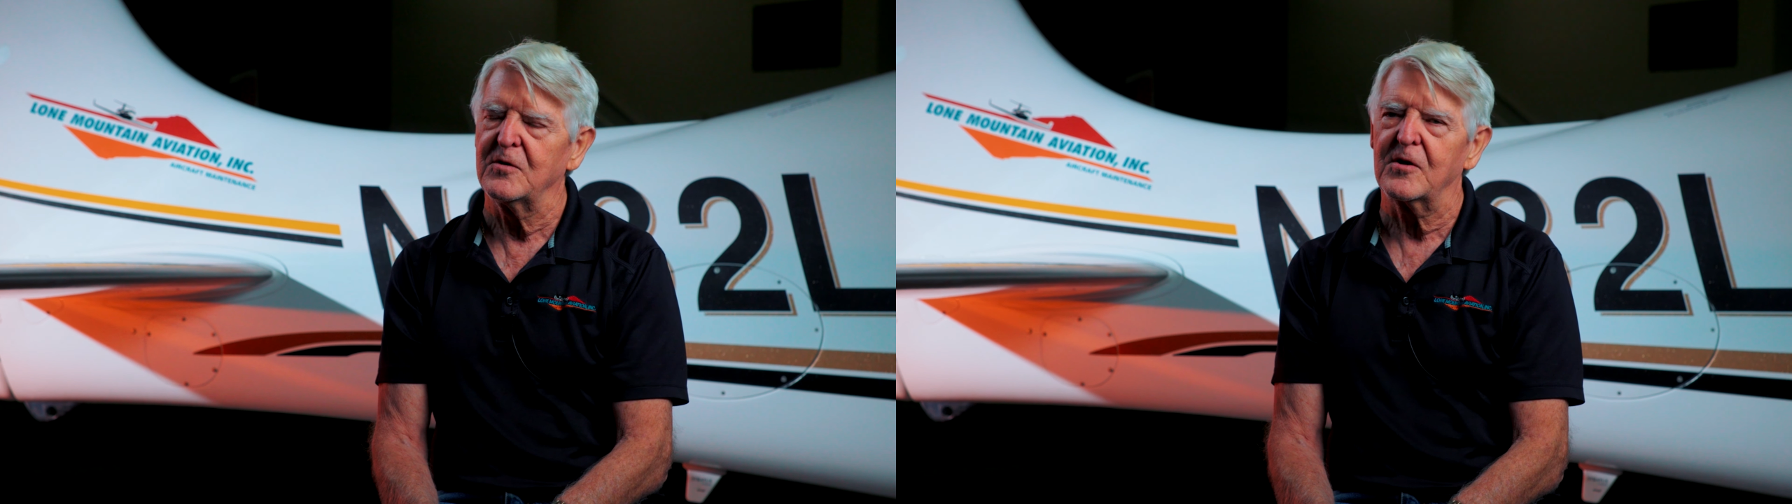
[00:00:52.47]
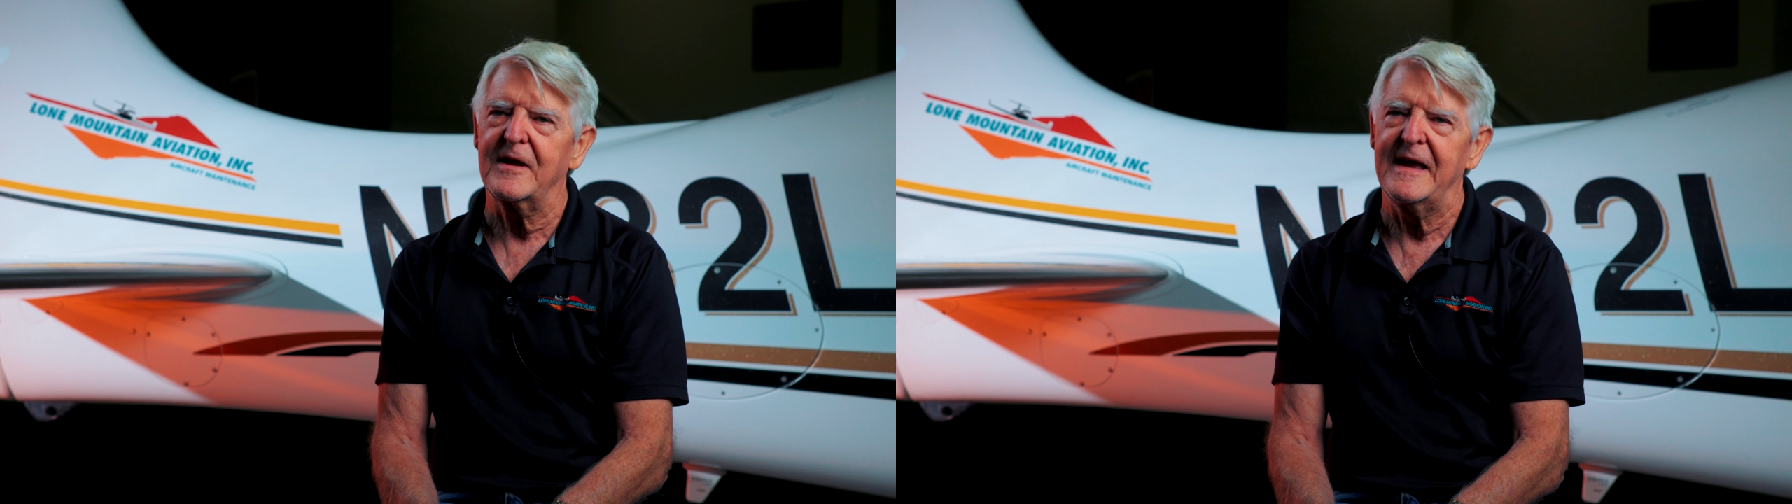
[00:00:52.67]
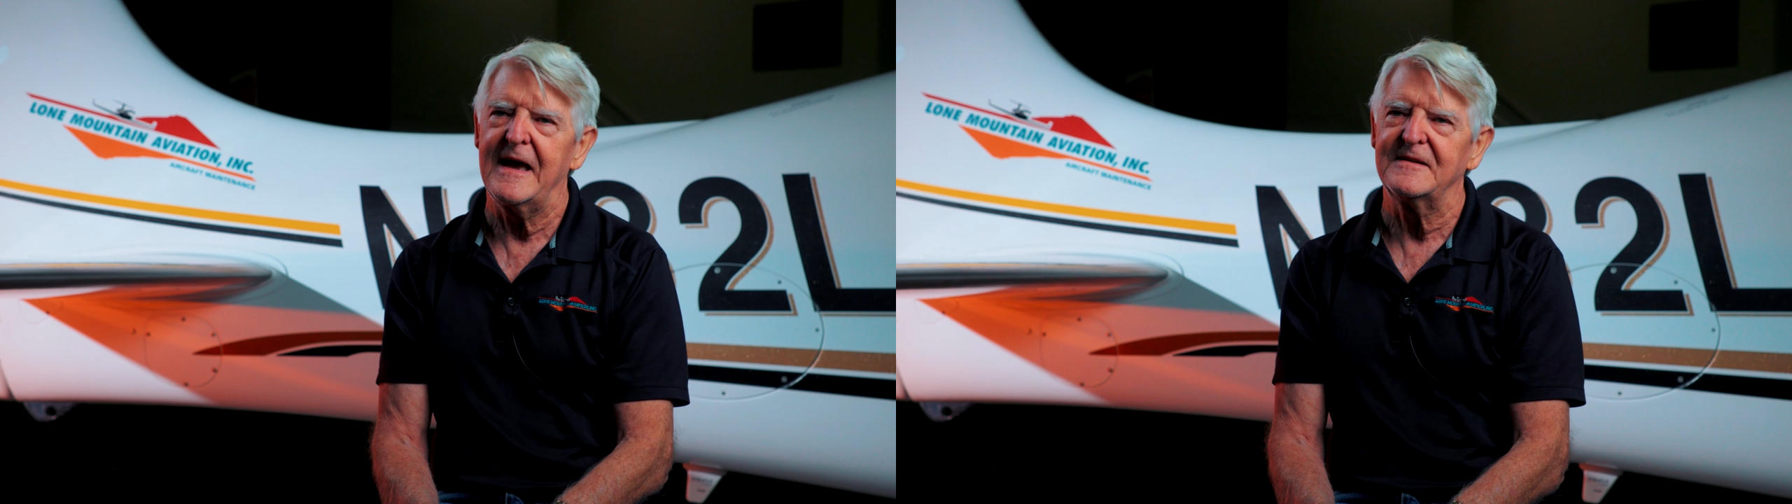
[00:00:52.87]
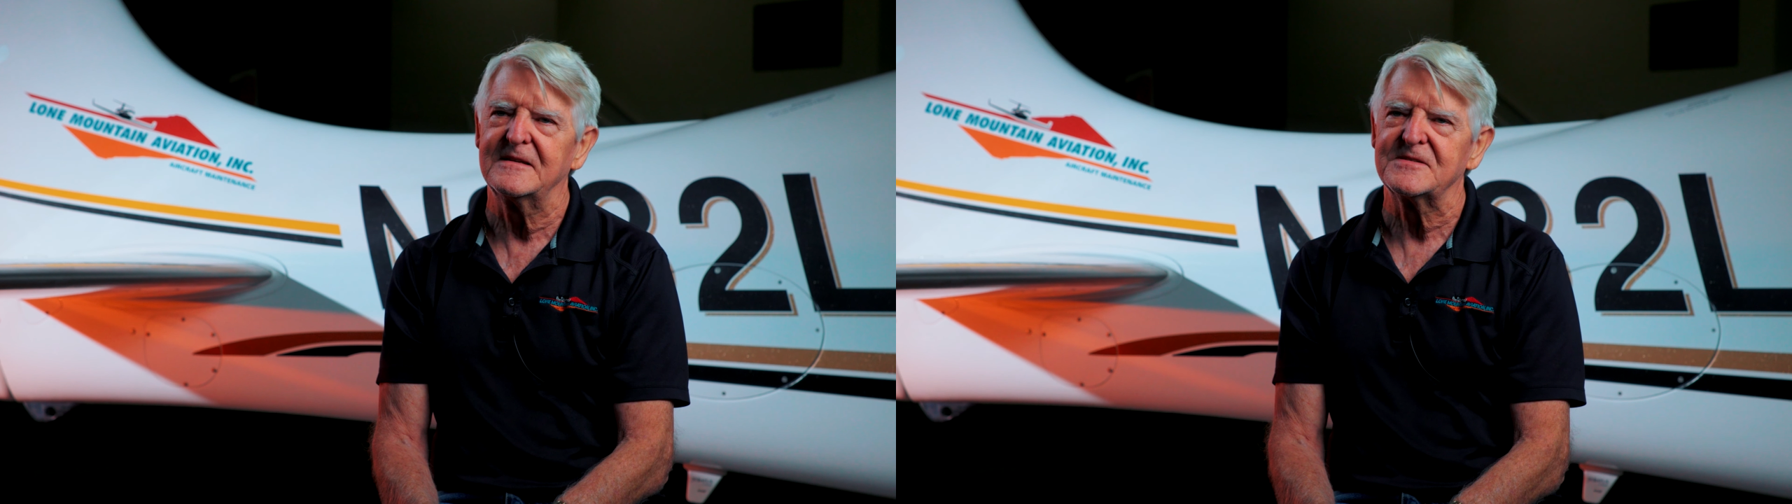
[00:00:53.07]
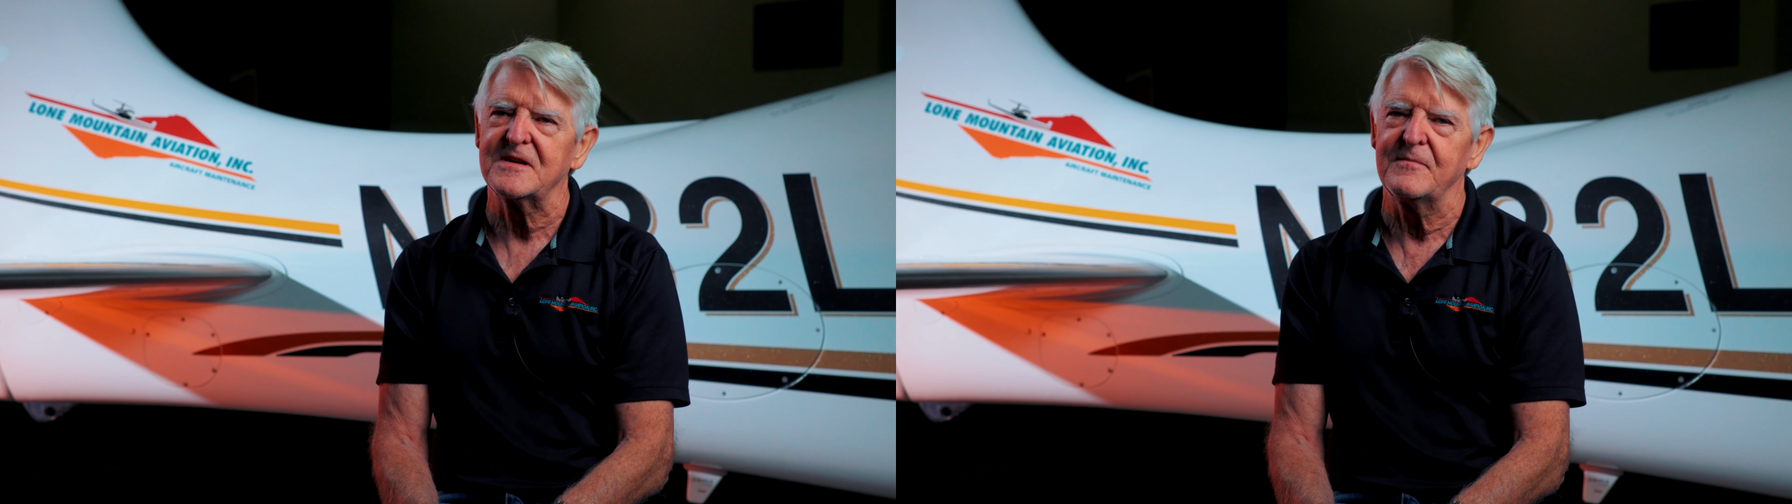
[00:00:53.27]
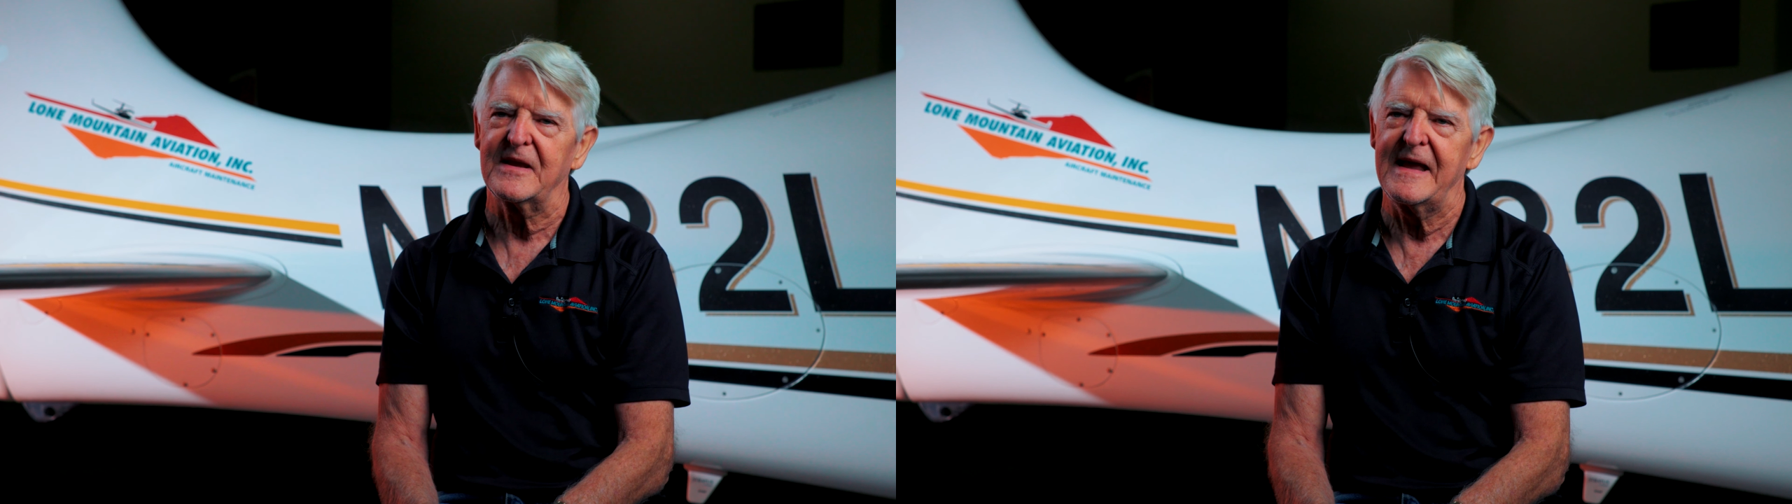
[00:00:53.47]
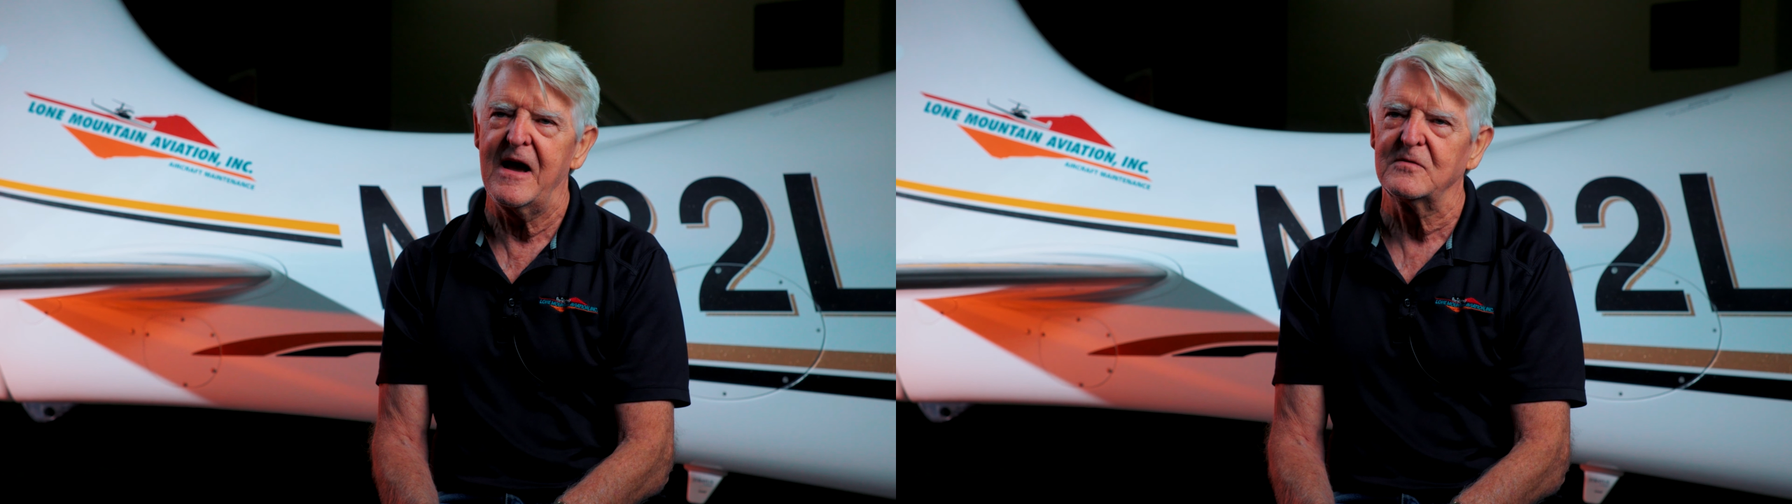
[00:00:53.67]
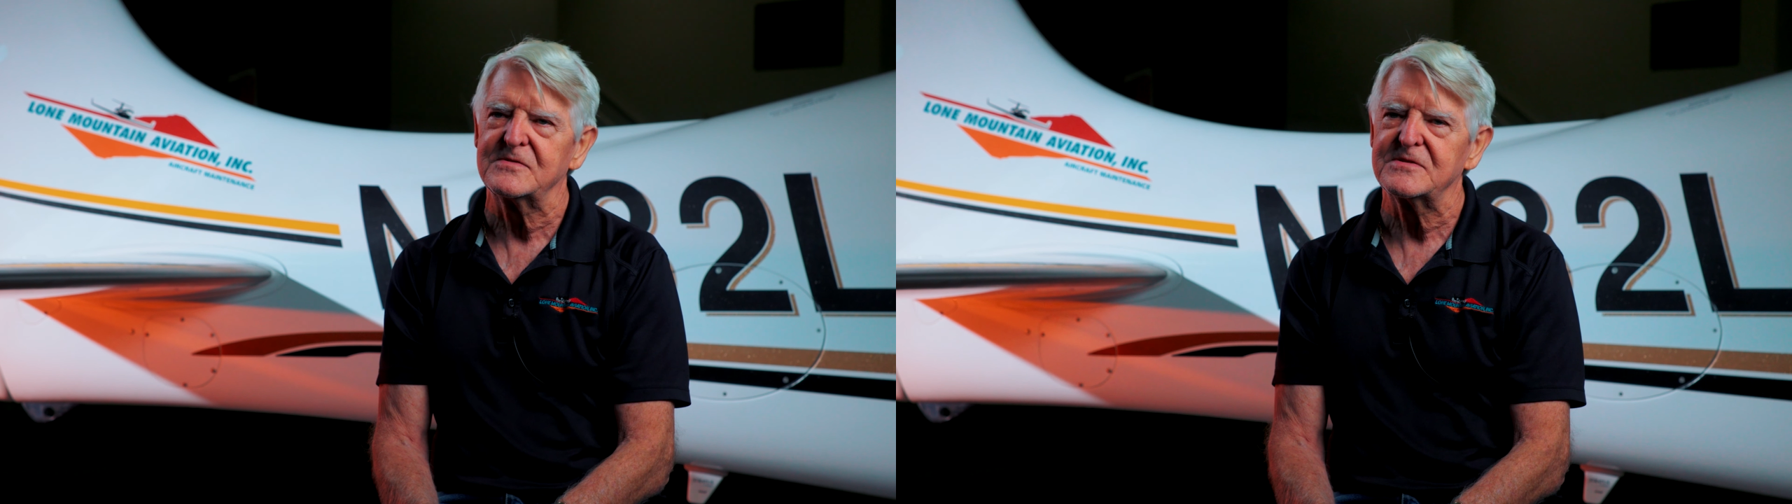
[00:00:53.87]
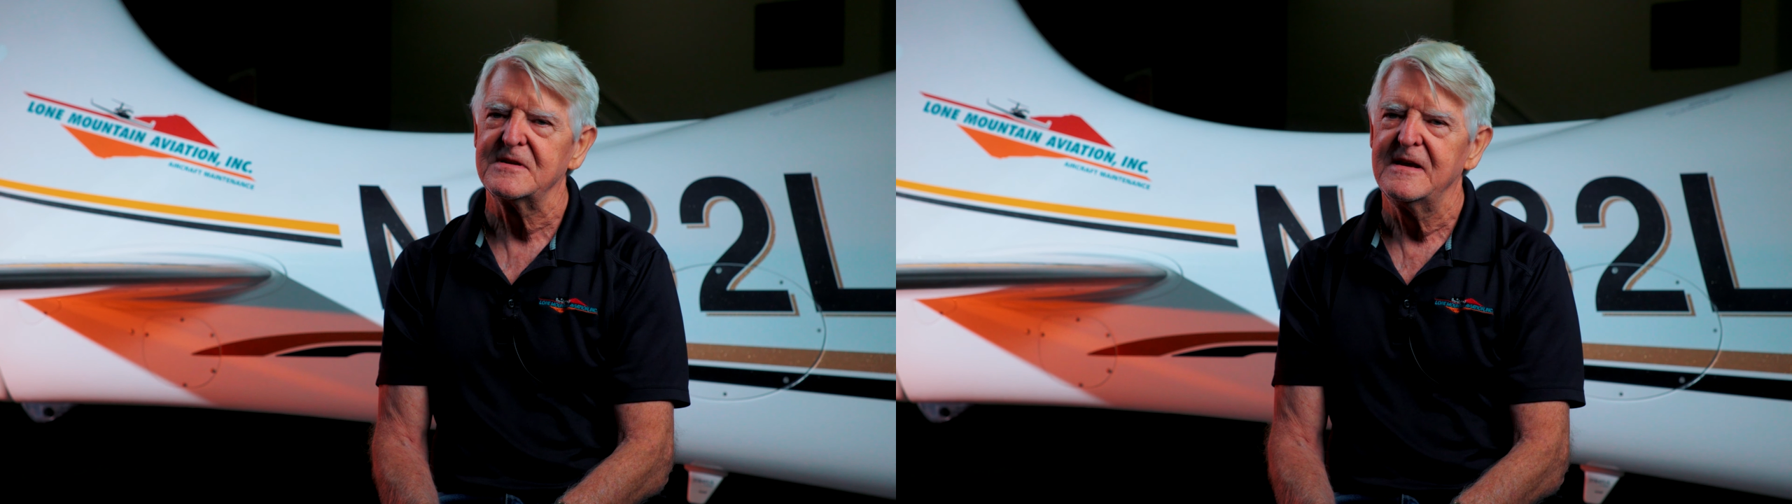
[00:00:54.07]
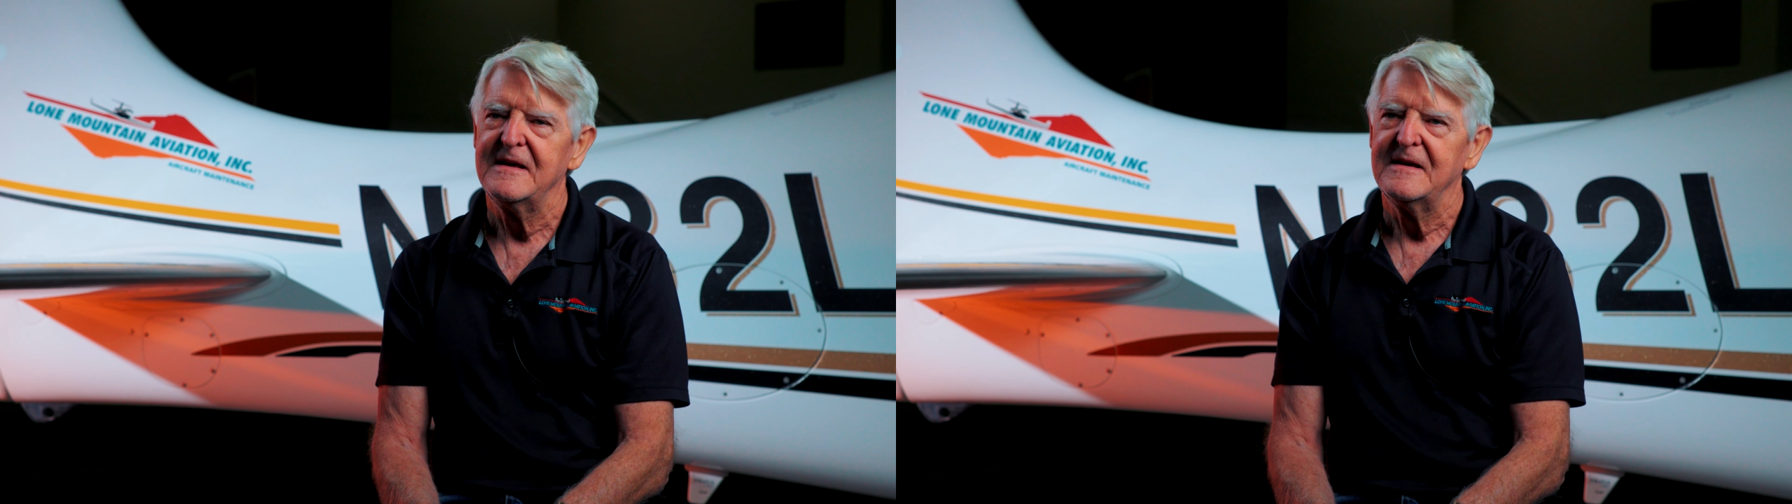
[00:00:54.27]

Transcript: look ahead to something else,